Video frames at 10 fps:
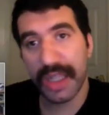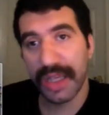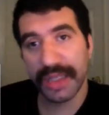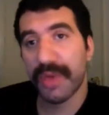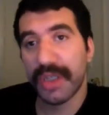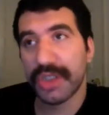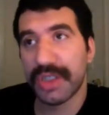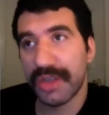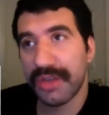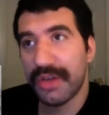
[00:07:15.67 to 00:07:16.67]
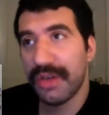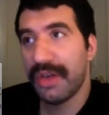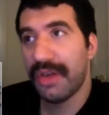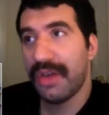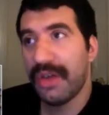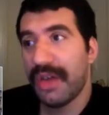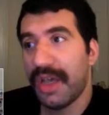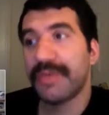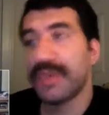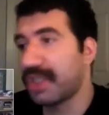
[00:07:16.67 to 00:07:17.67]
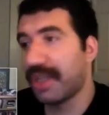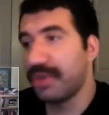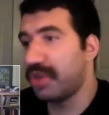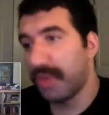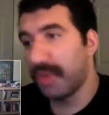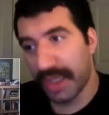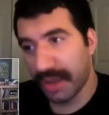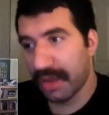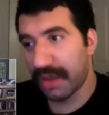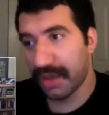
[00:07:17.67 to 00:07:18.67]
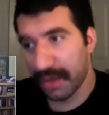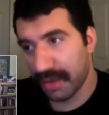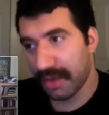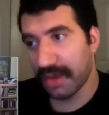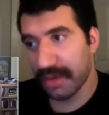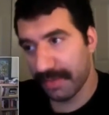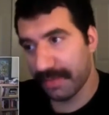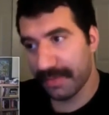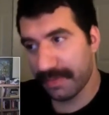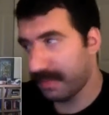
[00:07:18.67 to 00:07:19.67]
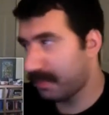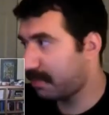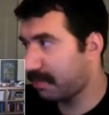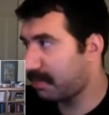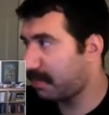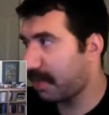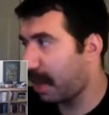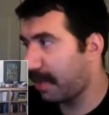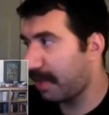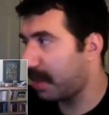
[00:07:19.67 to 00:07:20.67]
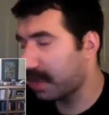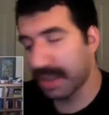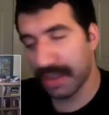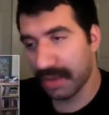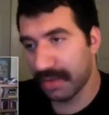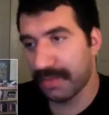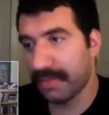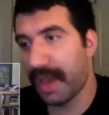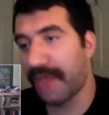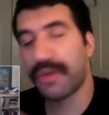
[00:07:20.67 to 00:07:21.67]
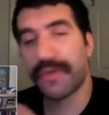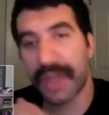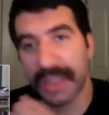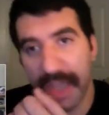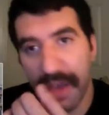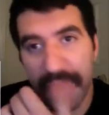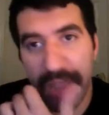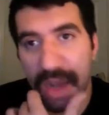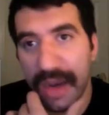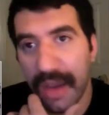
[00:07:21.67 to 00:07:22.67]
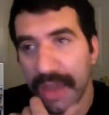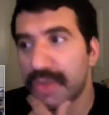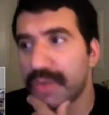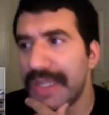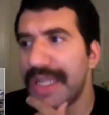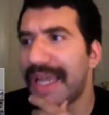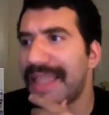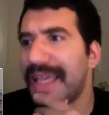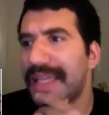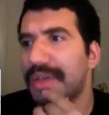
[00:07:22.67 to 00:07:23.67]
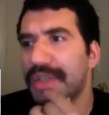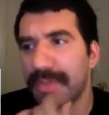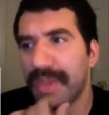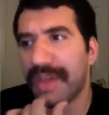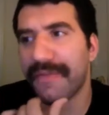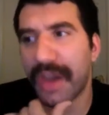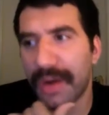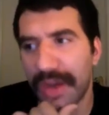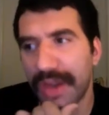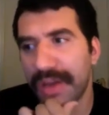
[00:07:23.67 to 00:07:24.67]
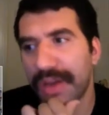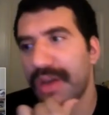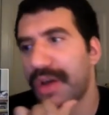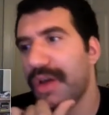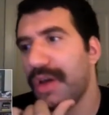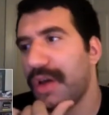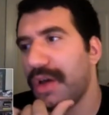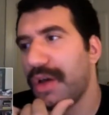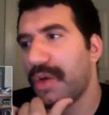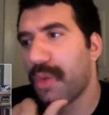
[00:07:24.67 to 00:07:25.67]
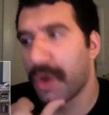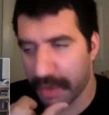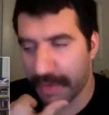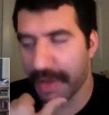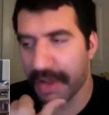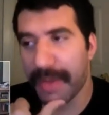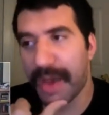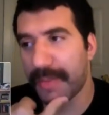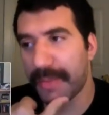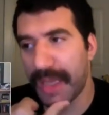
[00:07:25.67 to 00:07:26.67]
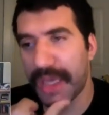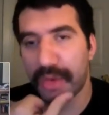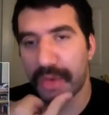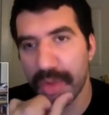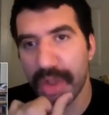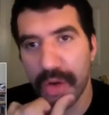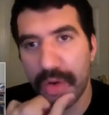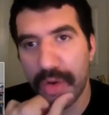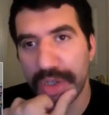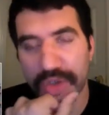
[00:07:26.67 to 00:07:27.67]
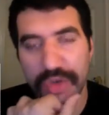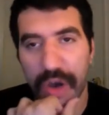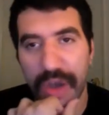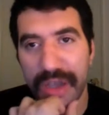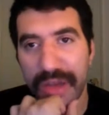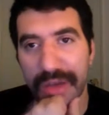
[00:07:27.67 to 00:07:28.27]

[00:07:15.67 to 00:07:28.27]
like as much as it, as much as I'm doing the the the animation and the After Effects stuff and the editing, it's really I think there's something very wonderful about being in a room alone and just drawing